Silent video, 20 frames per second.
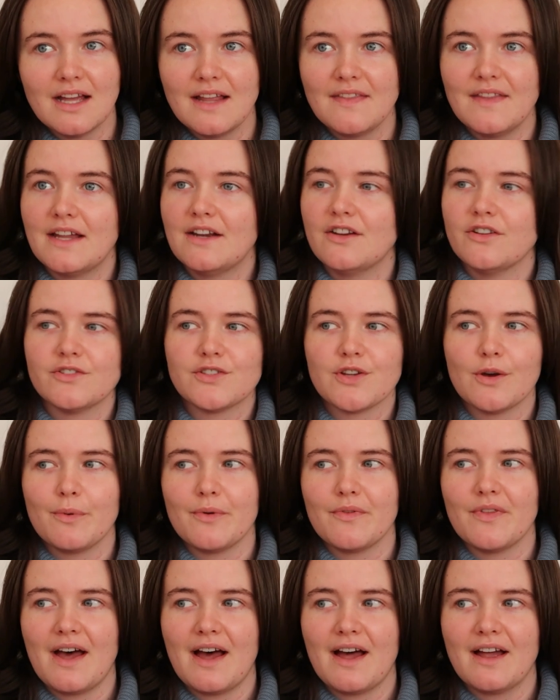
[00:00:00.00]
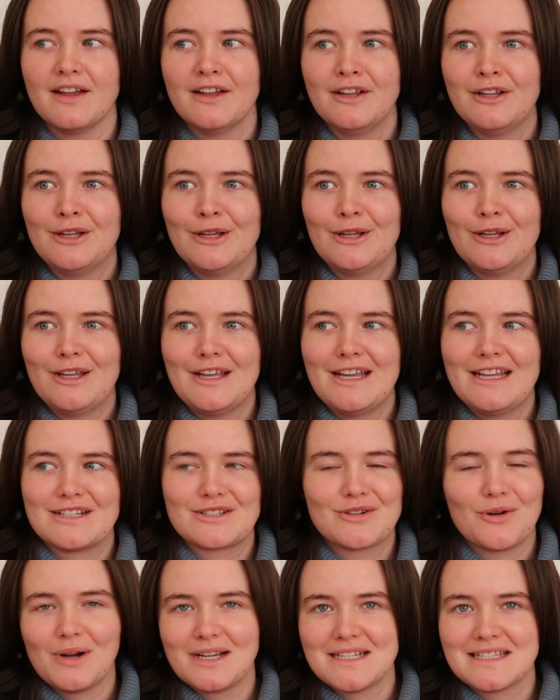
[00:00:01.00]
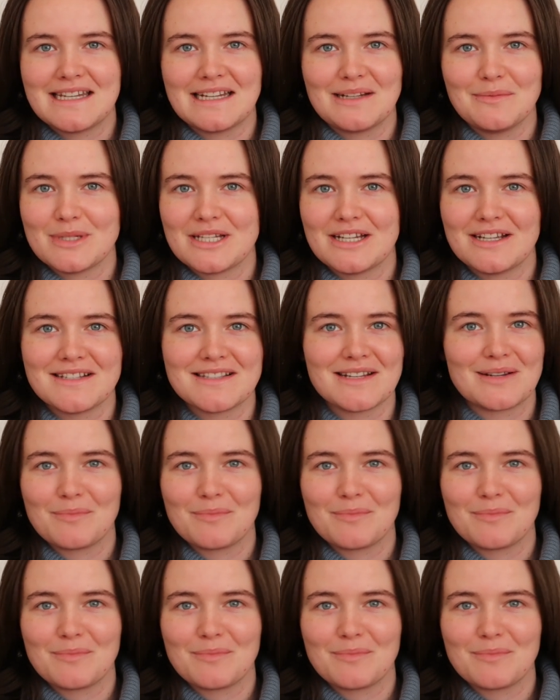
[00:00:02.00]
and then on top of that, it's quite stigmatized.